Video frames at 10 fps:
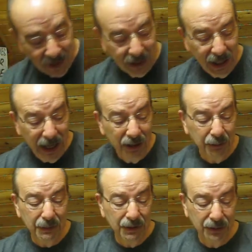Last
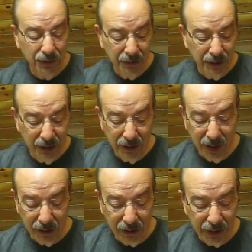but certainly
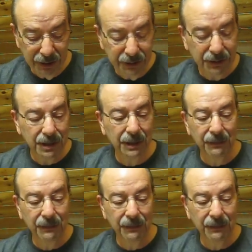not least,